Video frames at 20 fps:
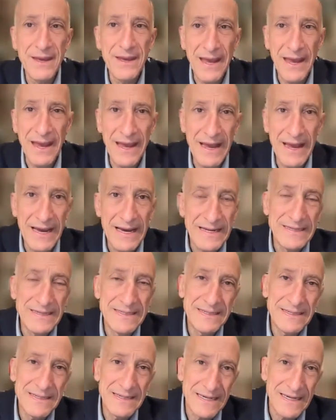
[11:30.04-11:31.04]
And
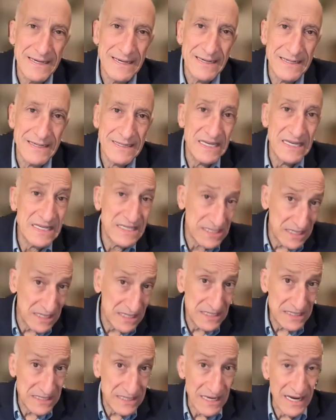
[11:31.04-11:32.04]
this
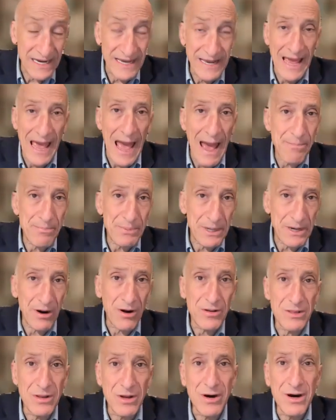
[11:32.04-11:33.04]
is a gap in our
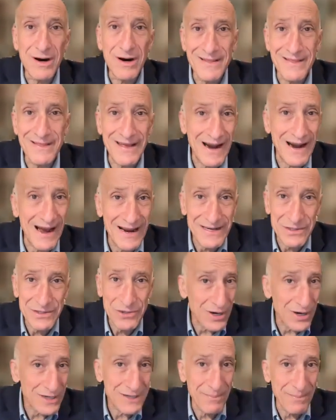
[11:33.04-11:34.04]
law that I
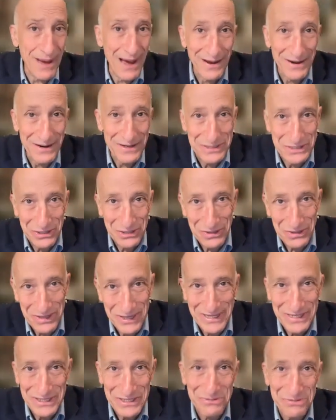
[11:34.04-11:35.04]
talked about as early
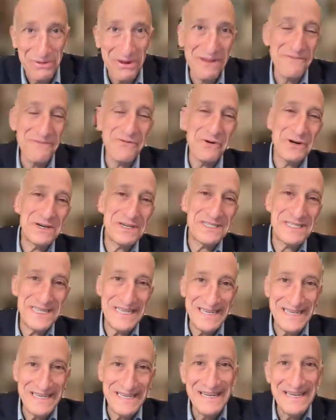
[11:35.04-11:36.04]
as
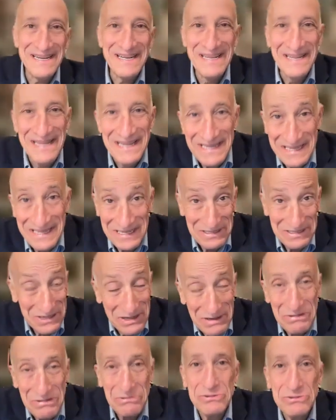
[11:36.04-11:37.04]
2014,
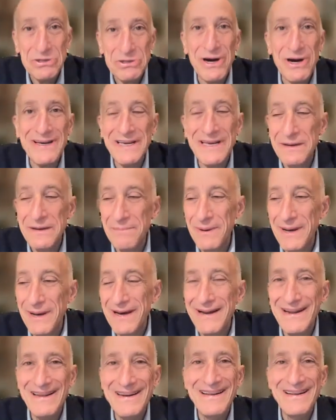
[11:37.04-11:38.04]
continued talking about
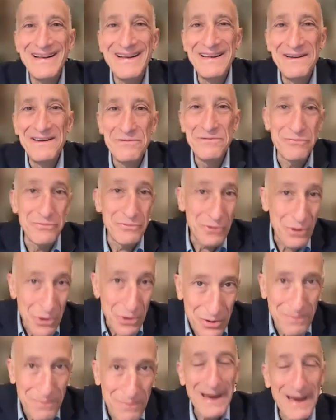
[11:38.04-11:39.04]
it, wrote
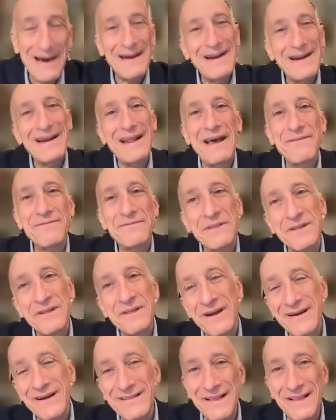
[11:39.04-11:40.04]
about it after
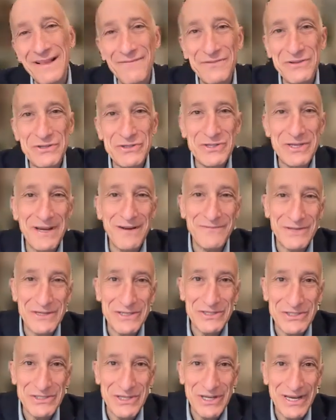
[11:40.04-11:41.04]
I left the
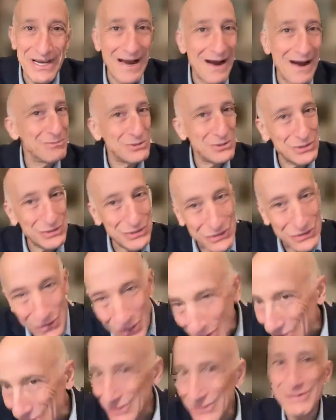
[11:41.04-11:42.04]
CFTC. I'm
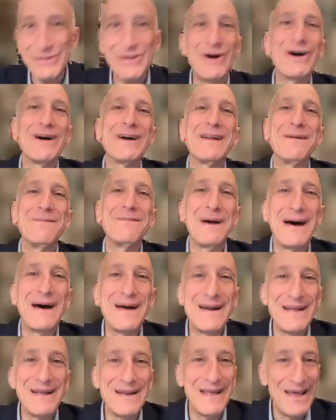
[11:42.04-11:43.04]
still talking about
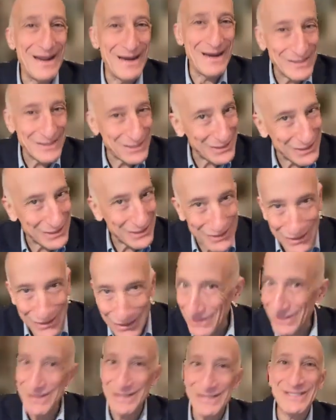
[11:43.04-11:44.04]
it, and it
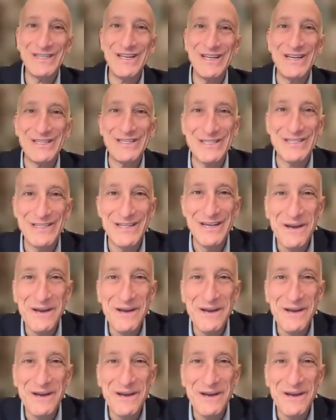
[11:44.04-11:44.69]
still exists.